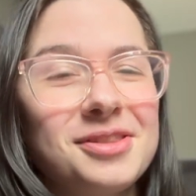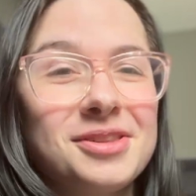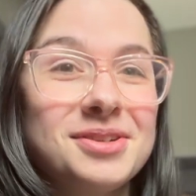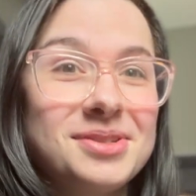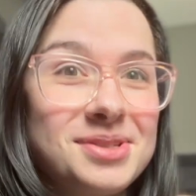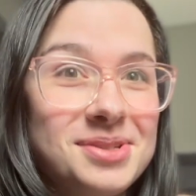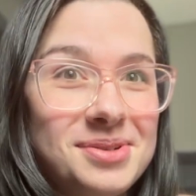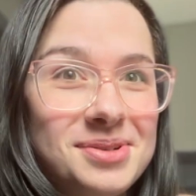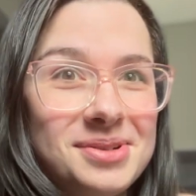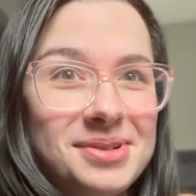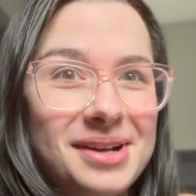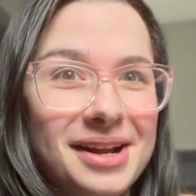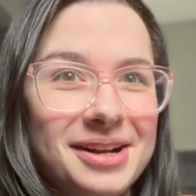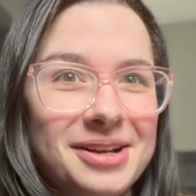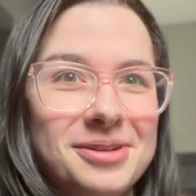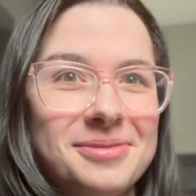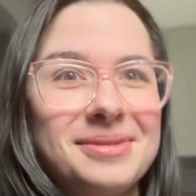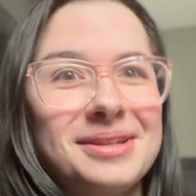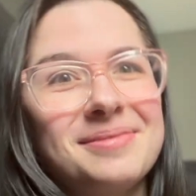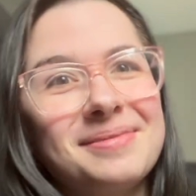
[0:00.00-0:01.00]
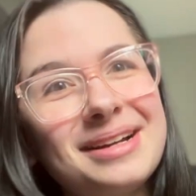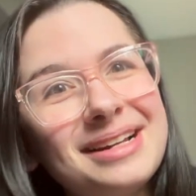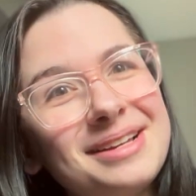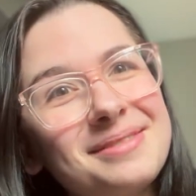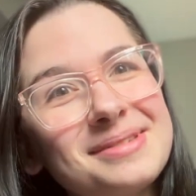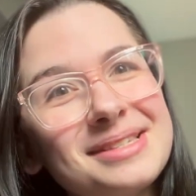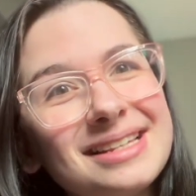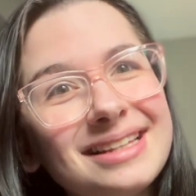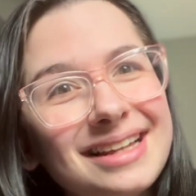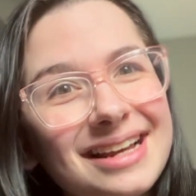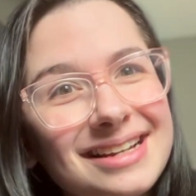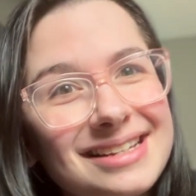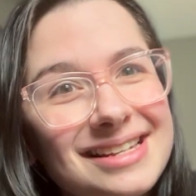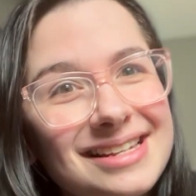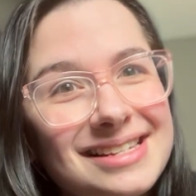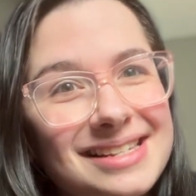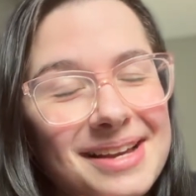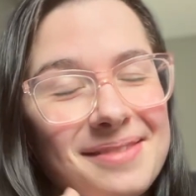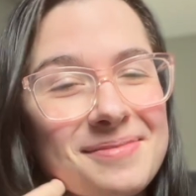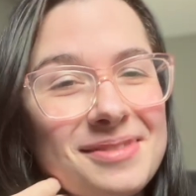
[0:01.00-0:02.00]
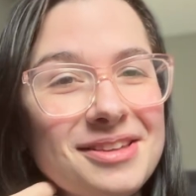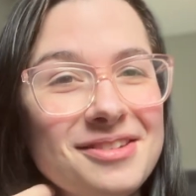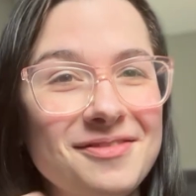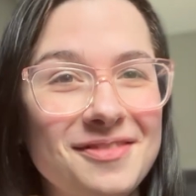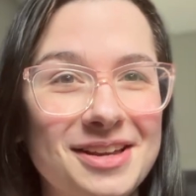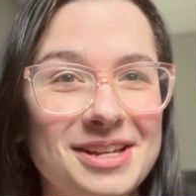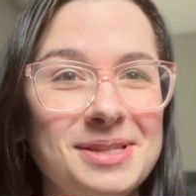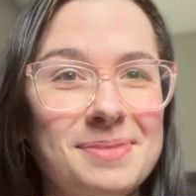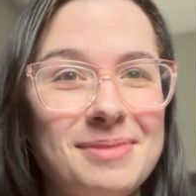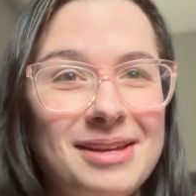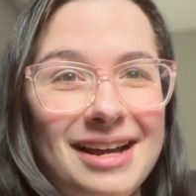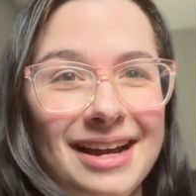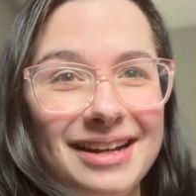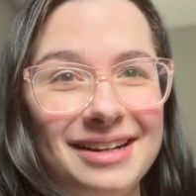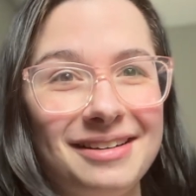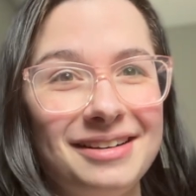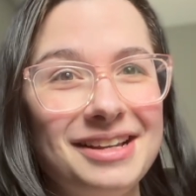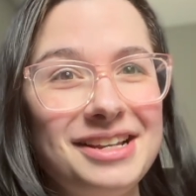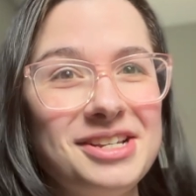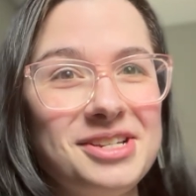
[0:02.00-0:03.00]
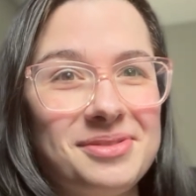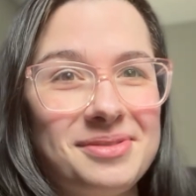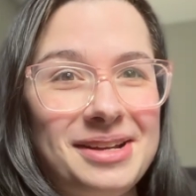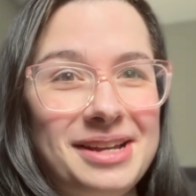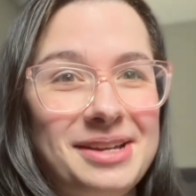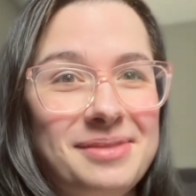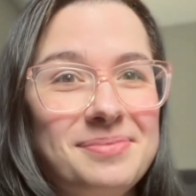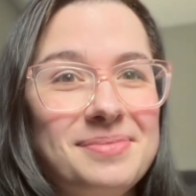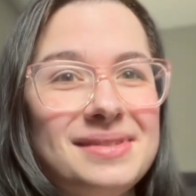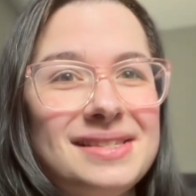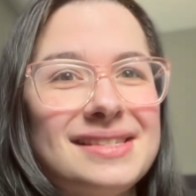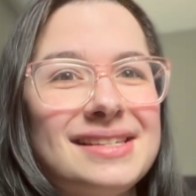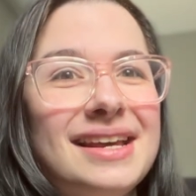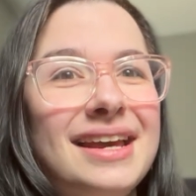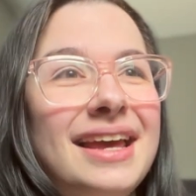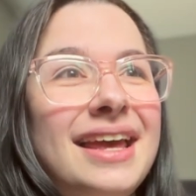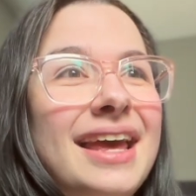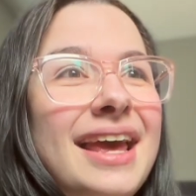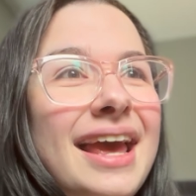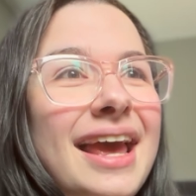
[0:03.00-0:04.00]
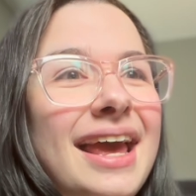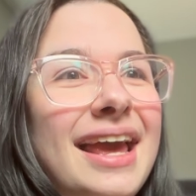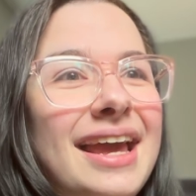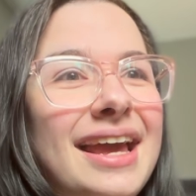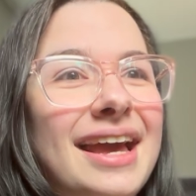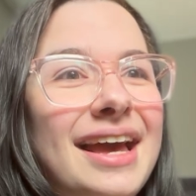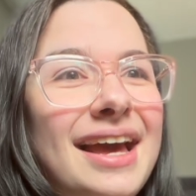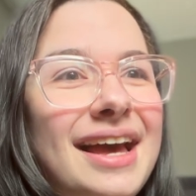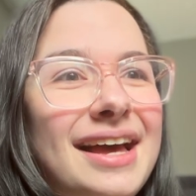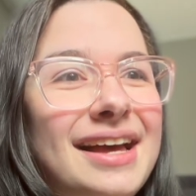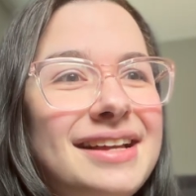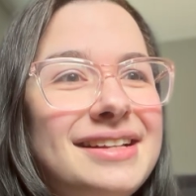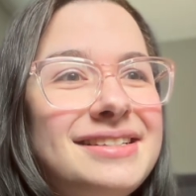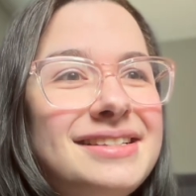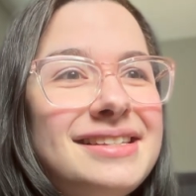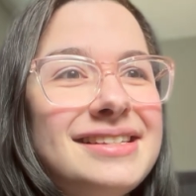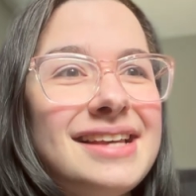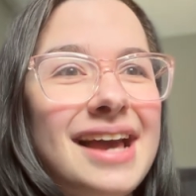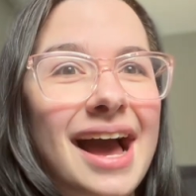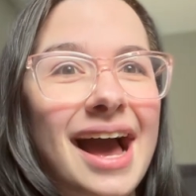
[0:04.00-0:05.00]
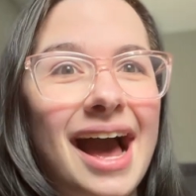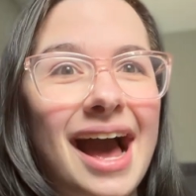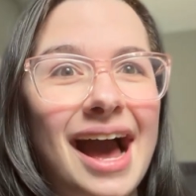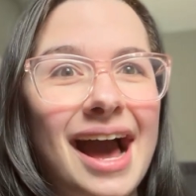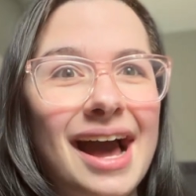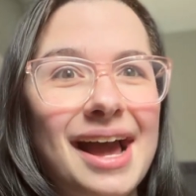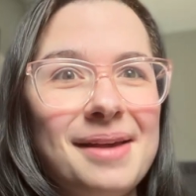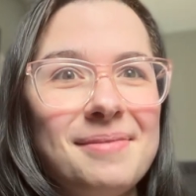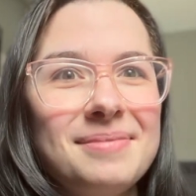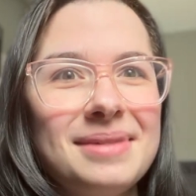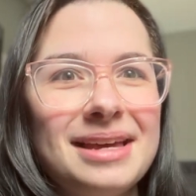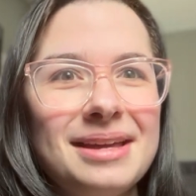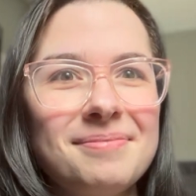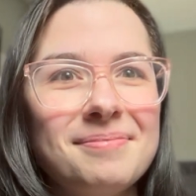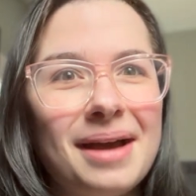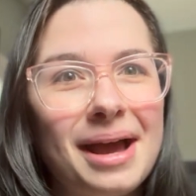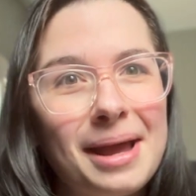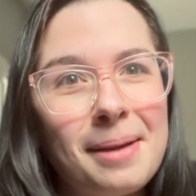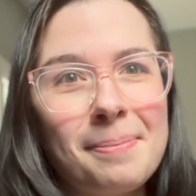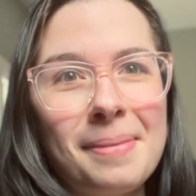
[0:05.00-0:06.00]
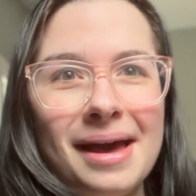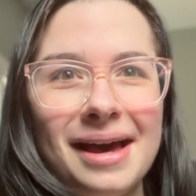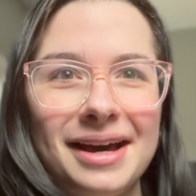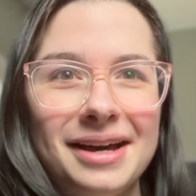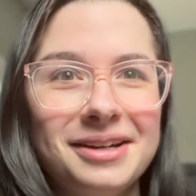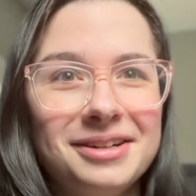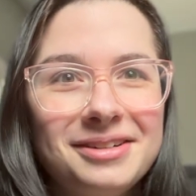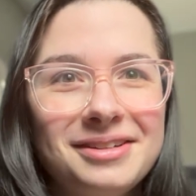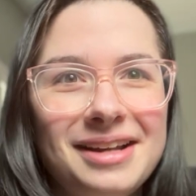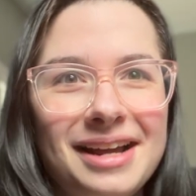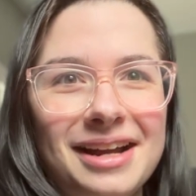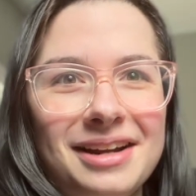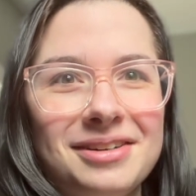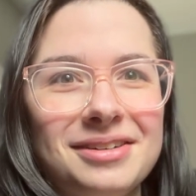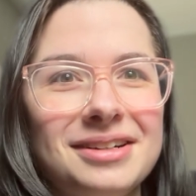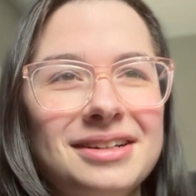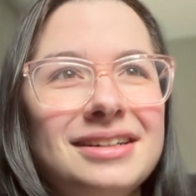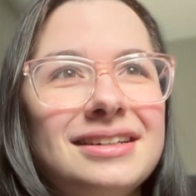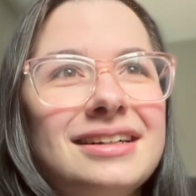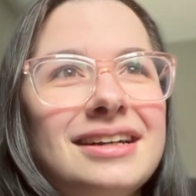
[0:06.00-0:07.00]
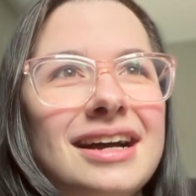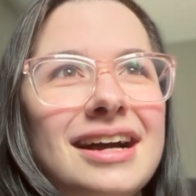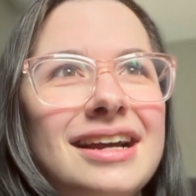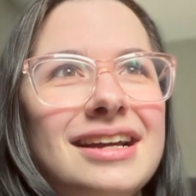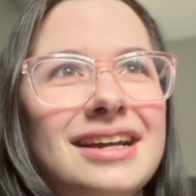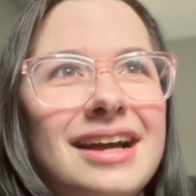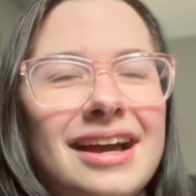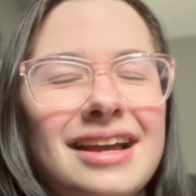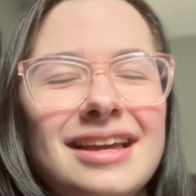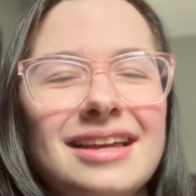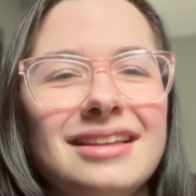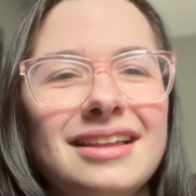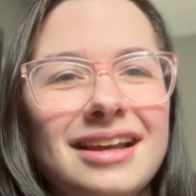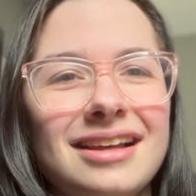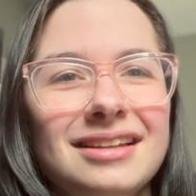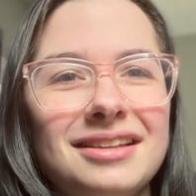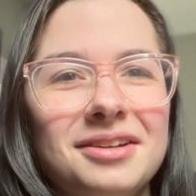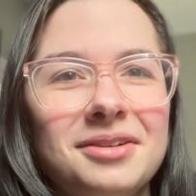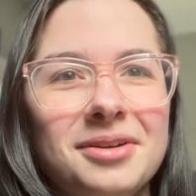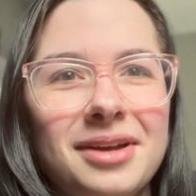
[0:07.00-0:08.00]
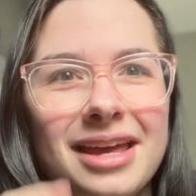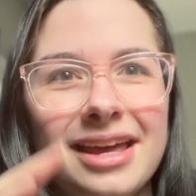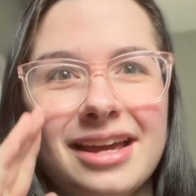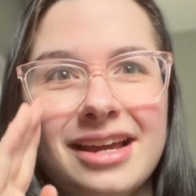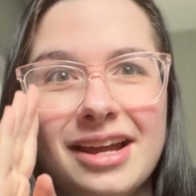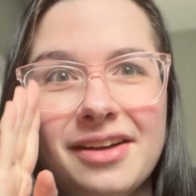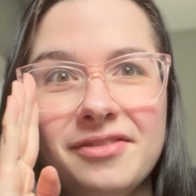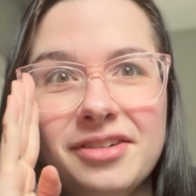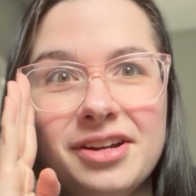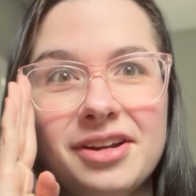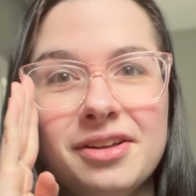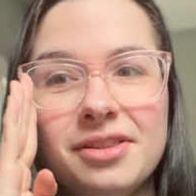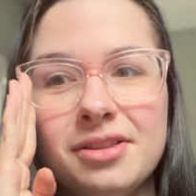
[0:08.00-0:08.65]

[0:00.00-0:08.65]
those who do not know me, my name is Alexis. I'm the face behind Naughty Dreams, and I'm in my pattern era. I get like a little kick every